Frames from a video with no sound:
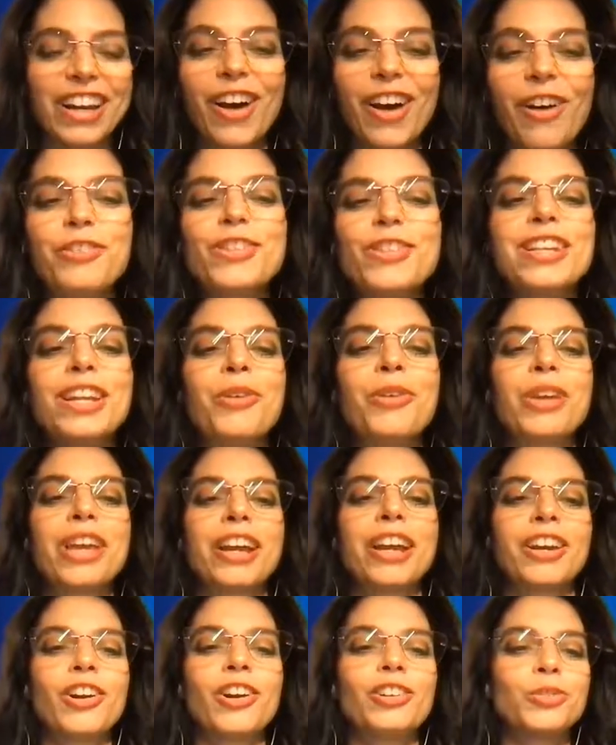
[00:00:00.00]
Obviously, we
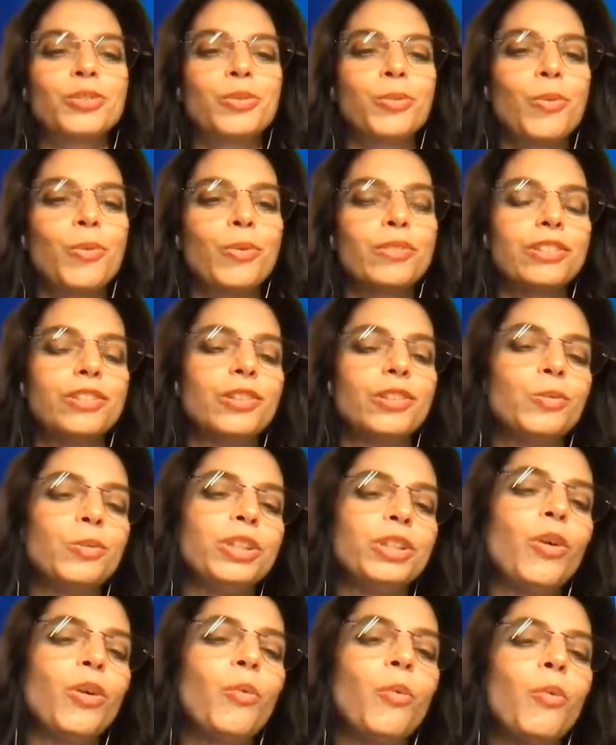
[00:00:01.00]

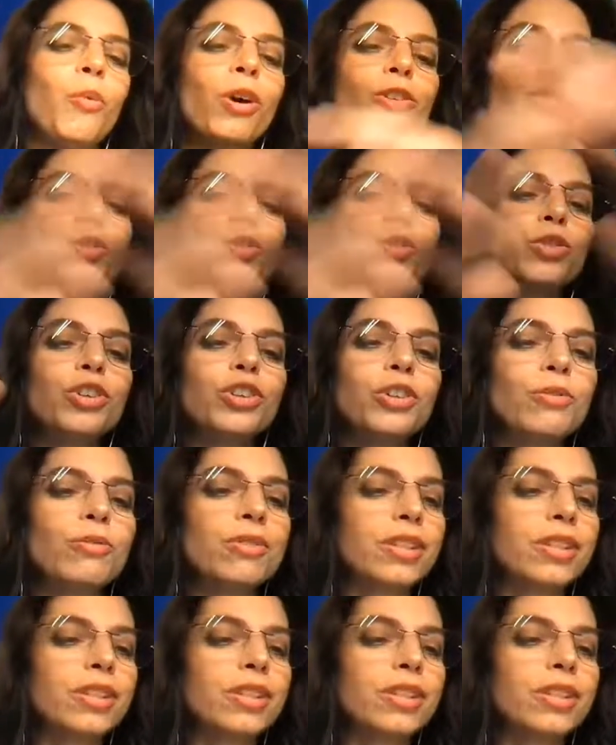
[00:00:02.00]
don't want to use